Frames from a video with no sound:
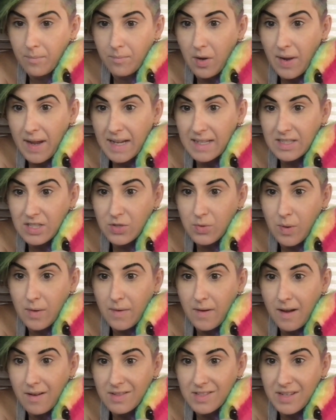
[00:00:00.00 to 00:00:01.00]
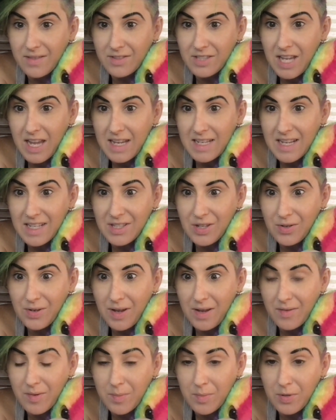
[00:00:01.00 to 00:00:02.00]
eight to twelve hours every day and I don't
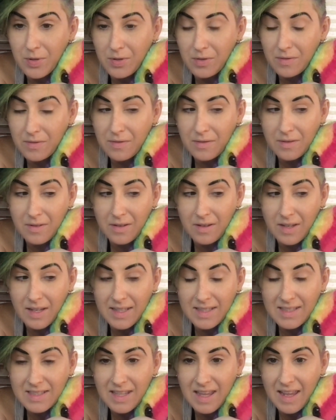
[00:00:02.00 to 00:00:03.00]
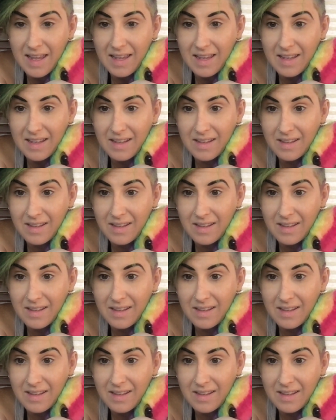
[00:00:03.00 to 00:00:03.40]
ever move, it's like,